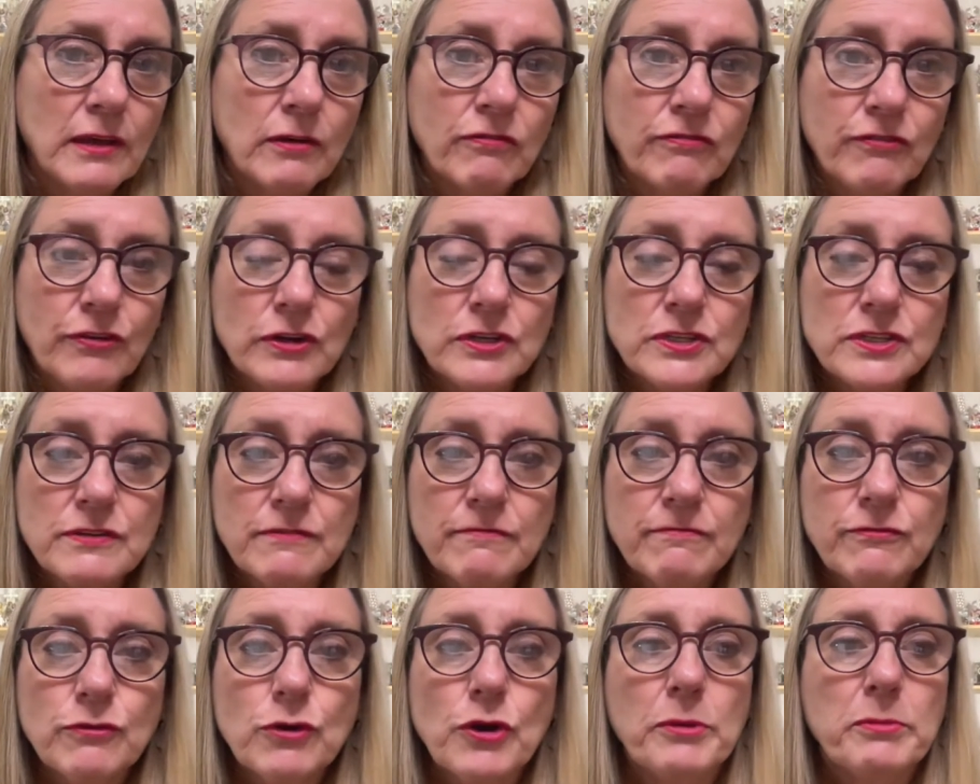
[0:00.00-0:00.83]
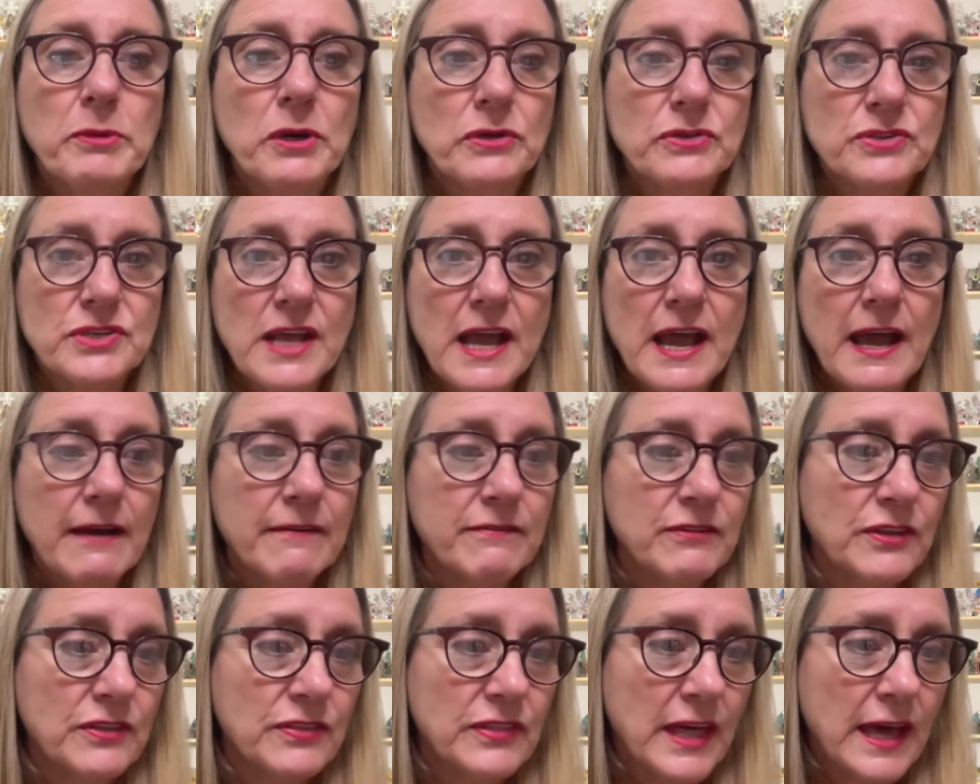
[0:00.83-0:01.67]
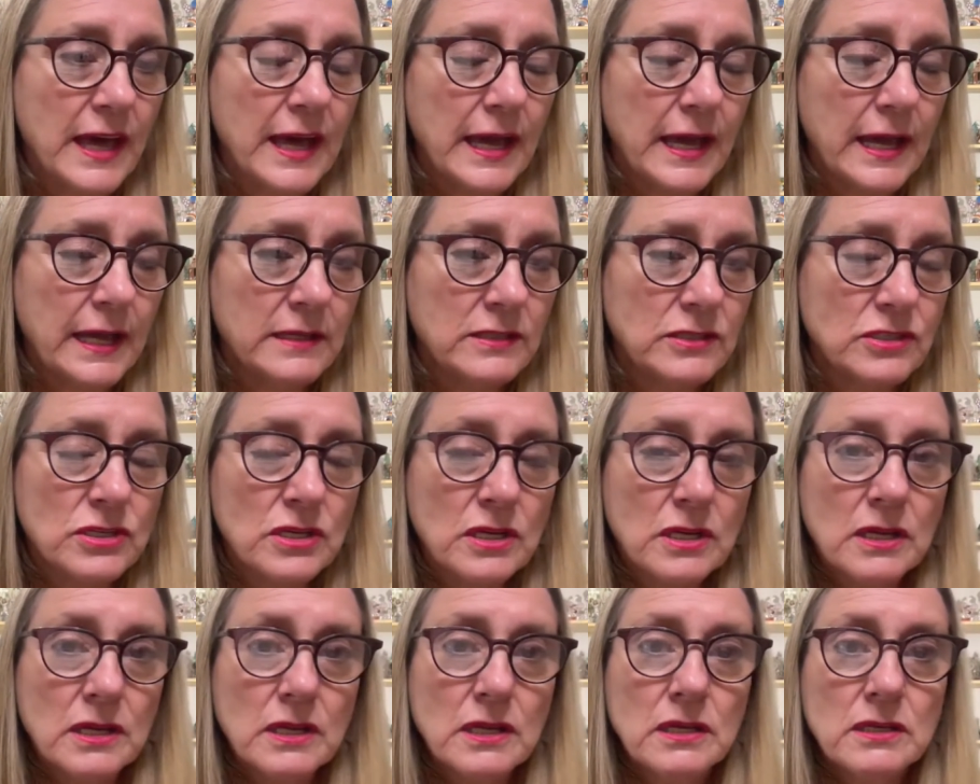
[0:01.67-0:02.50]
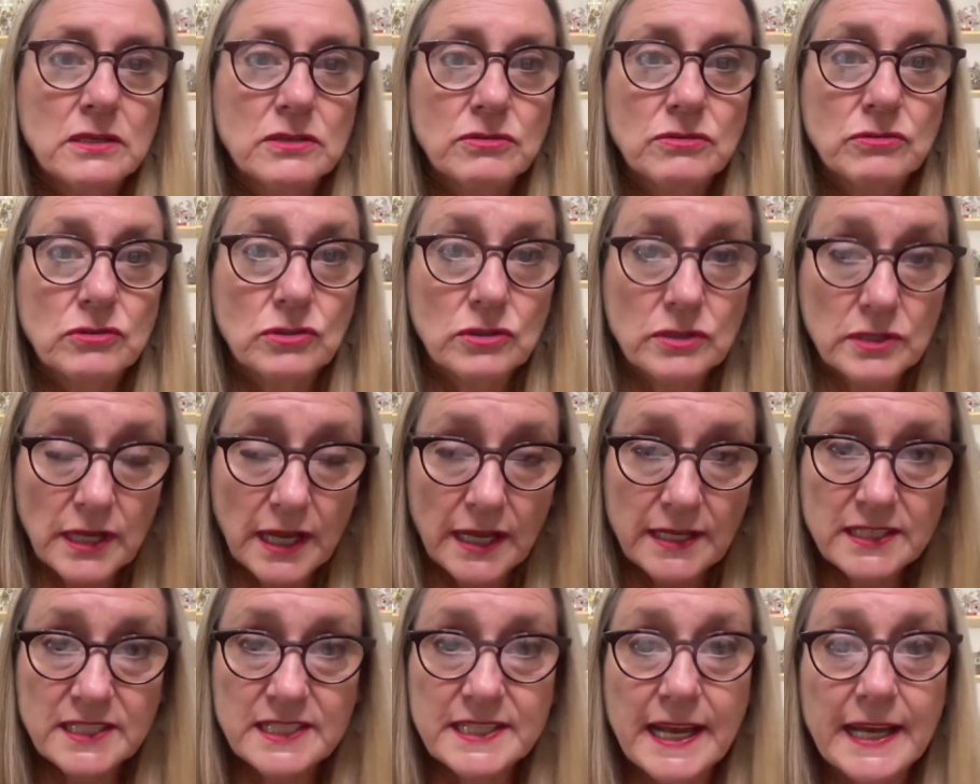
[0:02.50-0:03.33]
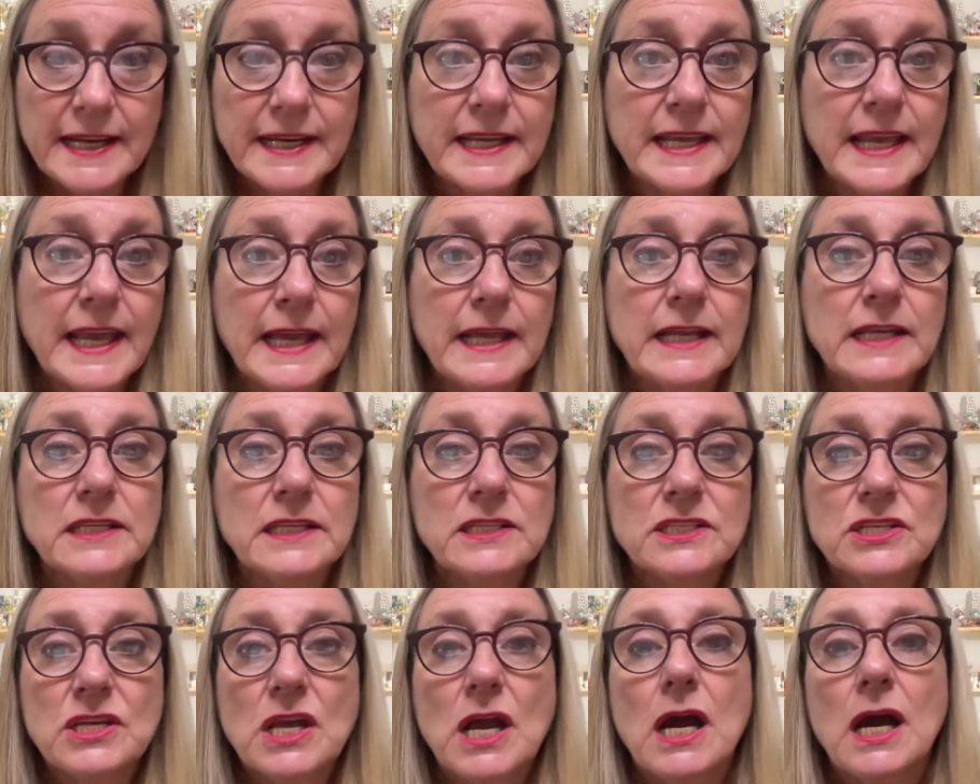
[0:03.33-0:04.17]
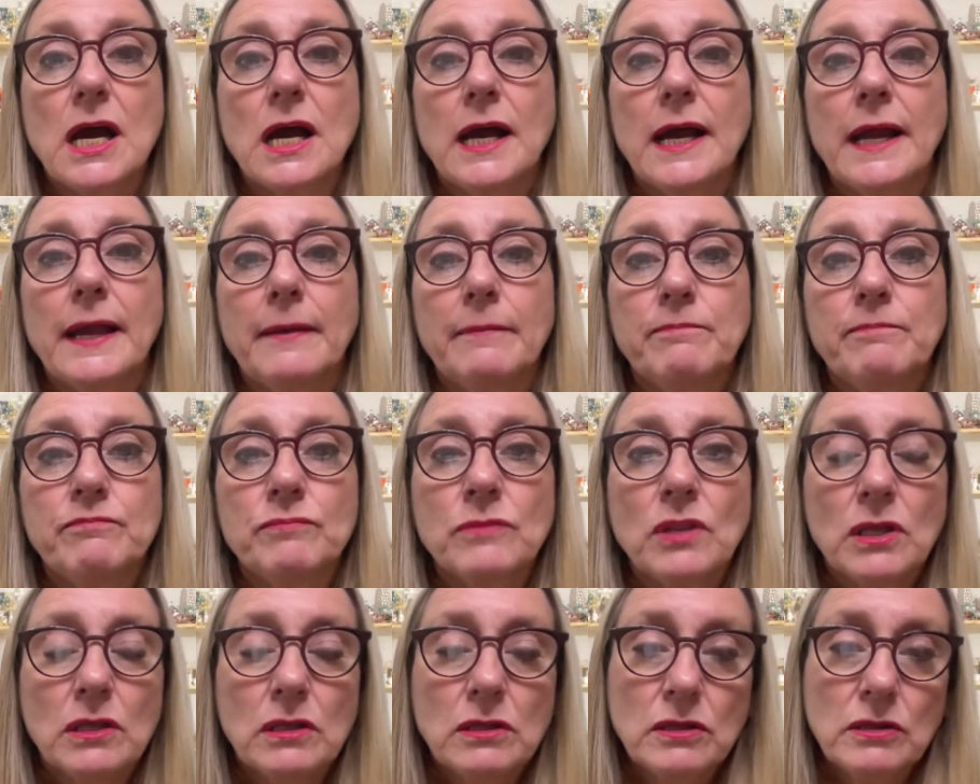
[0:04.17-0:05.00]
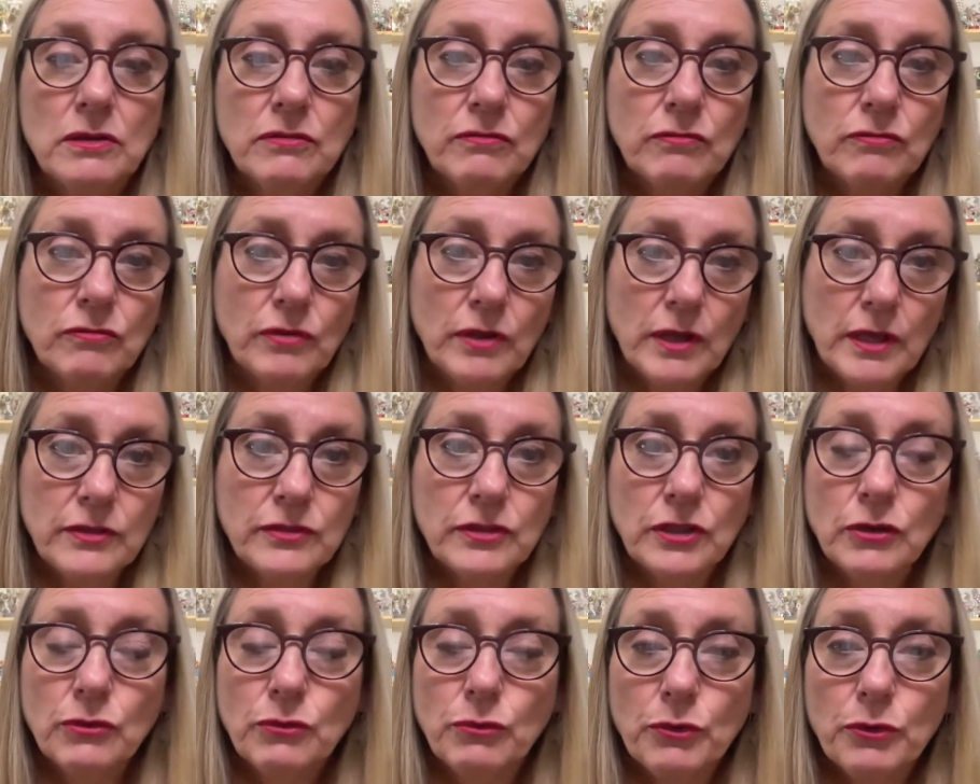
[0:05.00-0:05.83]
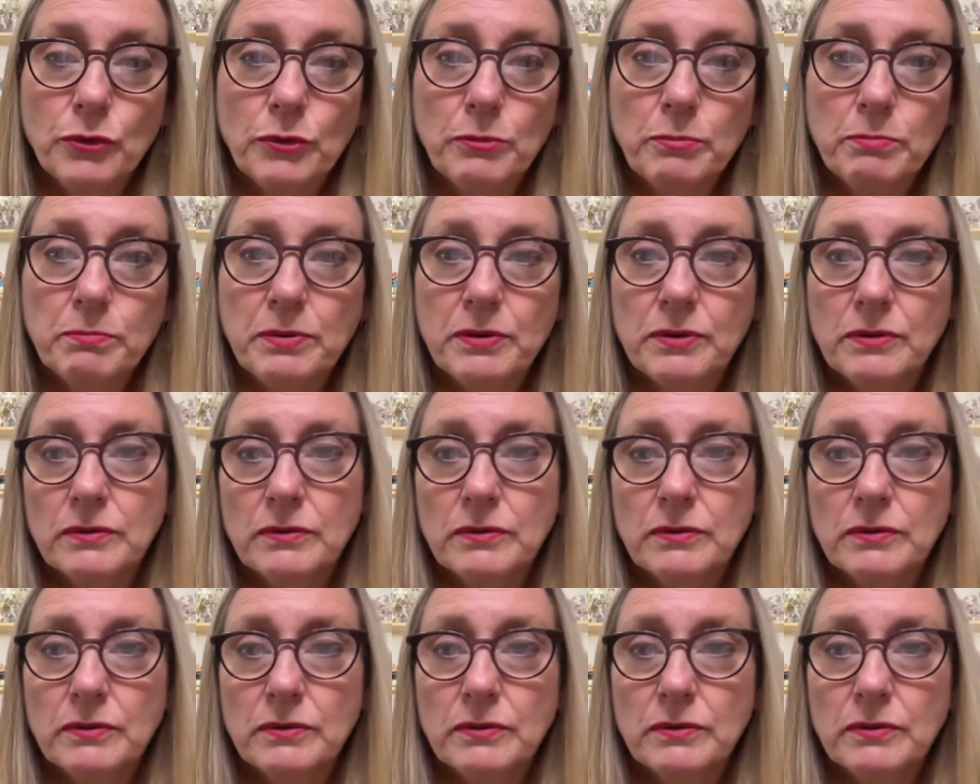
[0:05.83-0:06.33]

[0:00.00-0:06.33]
first and foremost, having that dedicated time in the group